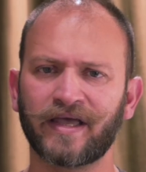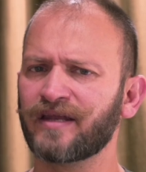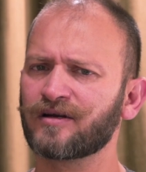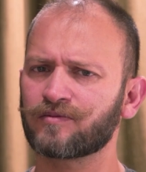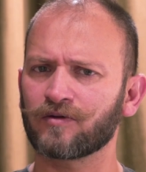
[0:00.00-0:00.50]

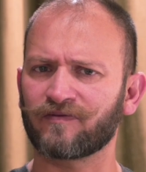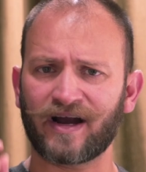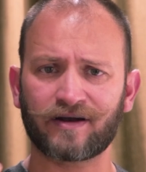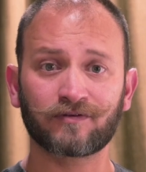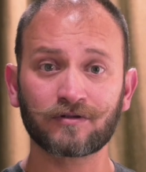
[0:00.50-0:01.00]
Interval
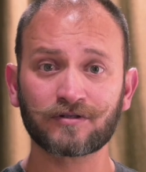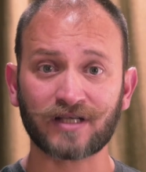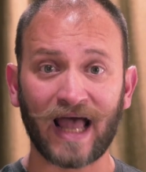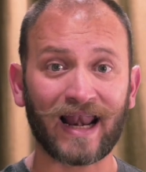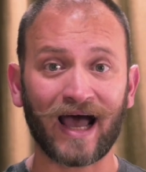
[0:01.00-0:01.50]
variables
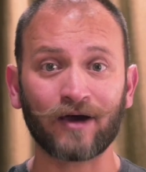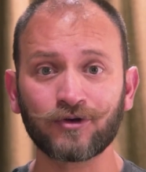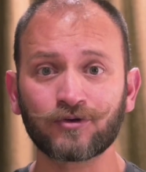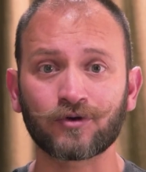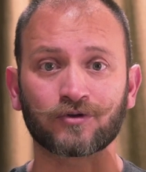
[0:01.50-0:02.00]
allow
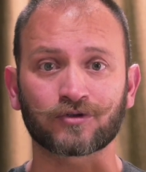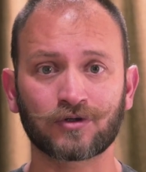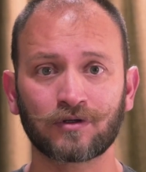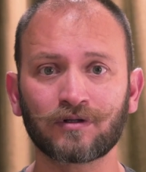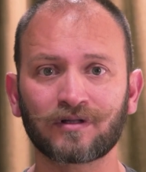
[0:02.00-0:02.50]
you to
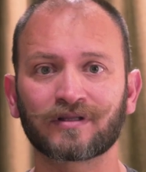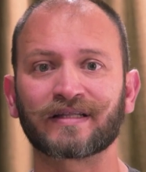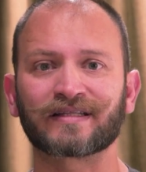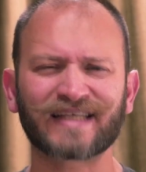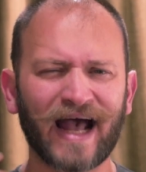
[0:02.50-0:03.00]
control the
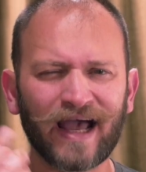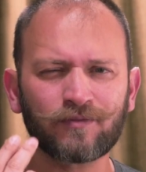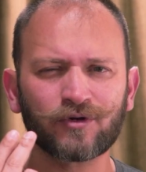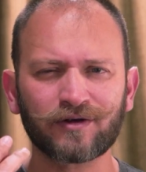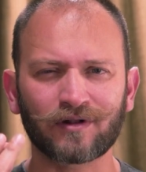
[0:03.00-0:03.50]
time
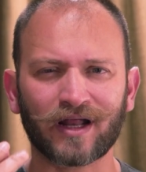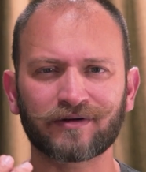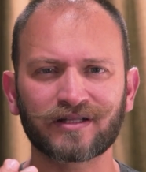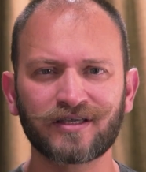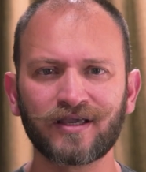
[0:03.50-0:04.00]

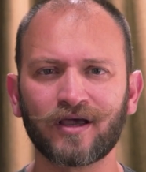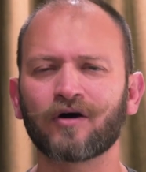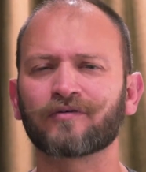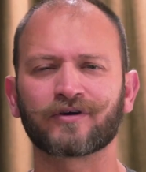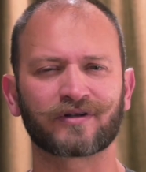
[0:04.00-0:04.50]
granularity
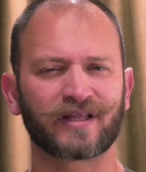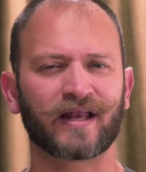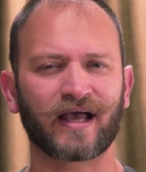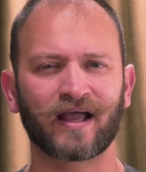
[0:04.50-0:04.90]
of your data,